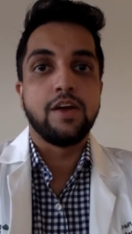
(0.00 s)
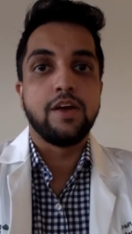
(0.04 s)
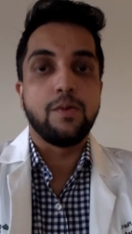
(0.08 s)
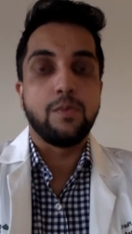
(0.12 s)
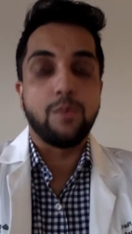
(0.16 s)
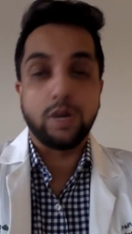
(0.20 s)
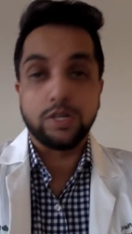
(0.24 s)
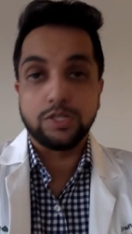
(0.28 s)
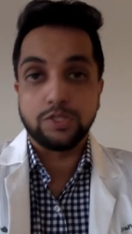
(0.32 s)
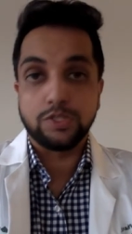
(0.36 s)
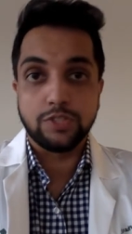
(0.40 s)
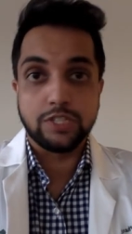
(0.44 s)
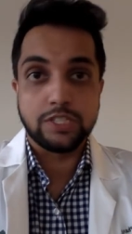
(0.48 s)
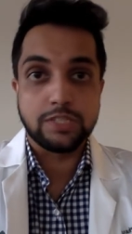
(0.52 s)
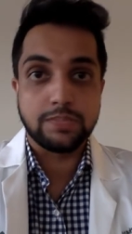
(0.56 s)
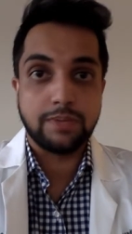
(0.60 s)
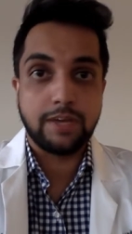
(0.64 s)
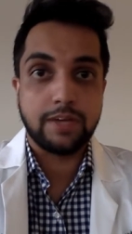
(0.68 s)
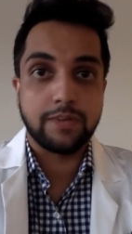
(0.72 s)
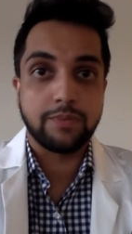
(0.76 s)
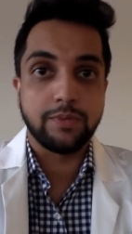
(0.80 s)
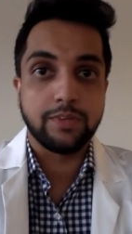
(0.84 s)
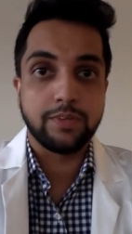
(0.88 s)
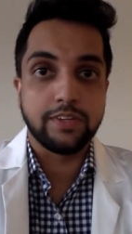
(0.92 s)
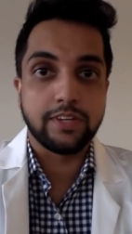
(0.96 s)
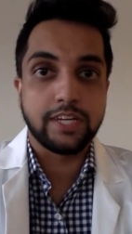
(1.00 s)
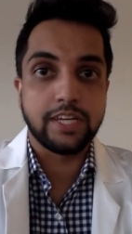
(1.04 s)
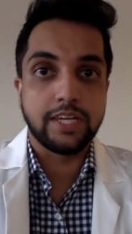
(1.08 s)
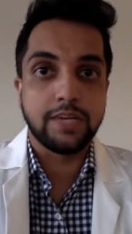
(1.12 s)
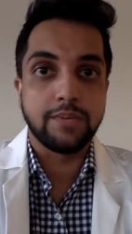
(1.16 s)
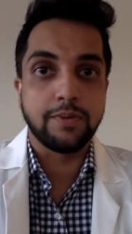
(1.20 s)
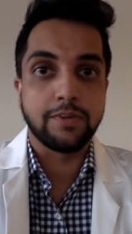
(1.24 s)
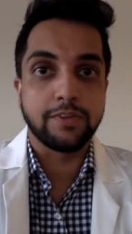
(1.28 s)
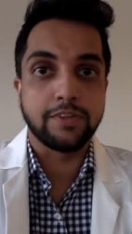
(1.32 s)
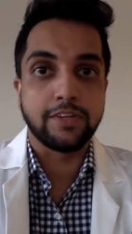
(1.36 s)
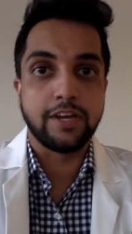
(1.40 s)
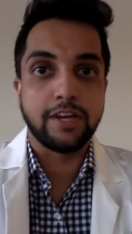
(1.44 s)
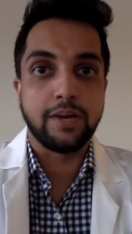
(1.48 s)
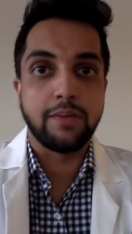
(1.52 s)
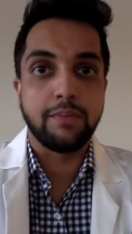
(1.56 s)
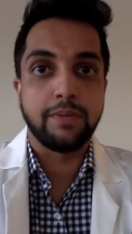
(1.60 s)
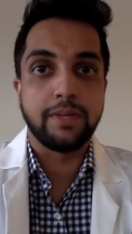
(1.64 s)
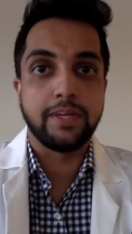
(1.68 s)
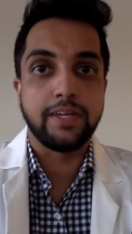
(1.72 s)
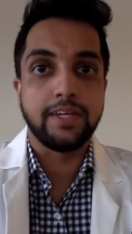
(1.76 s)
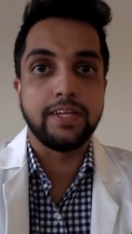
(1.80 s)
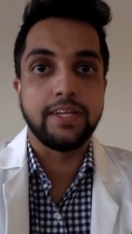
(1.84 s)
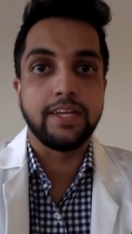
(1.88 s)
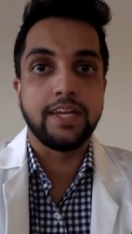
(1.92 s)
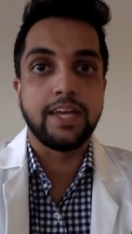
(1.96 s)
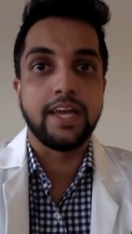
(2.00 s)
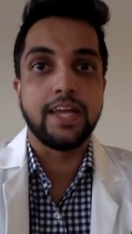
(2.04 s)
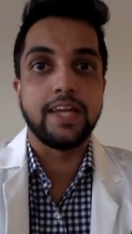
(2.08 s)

what to expect with their chemotherapy